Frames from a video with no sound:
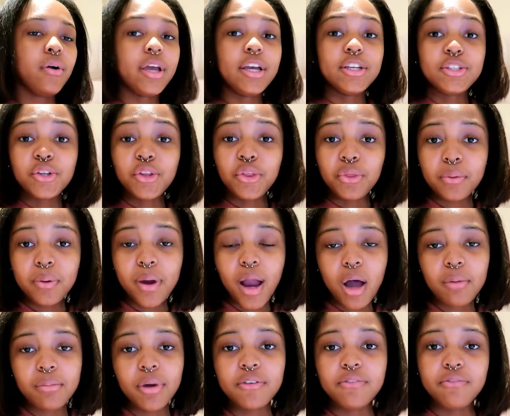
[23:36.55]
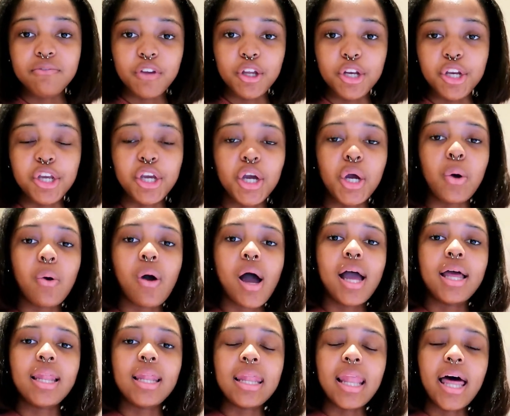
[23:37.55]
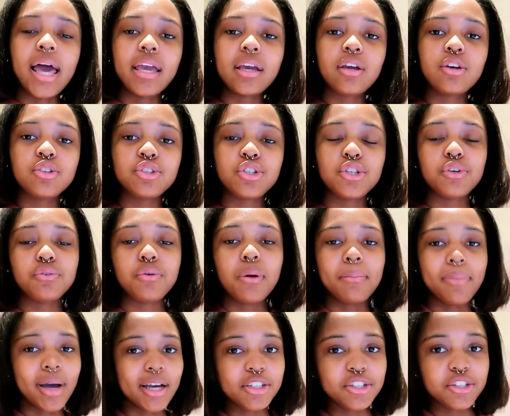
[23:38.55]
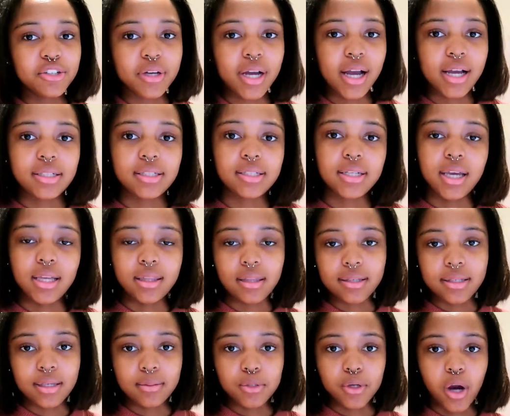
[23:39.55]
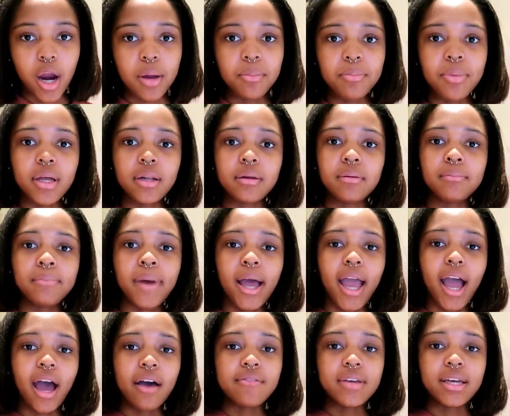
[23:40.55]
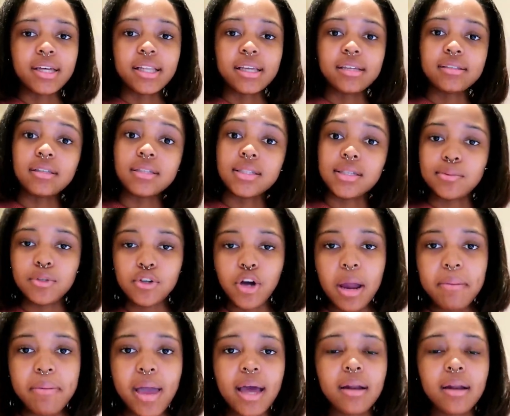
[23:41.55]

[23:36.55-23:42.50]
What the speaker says: Okay, so throughout my video, I like to remind you guys to hit the subscribe button by having like the subscribe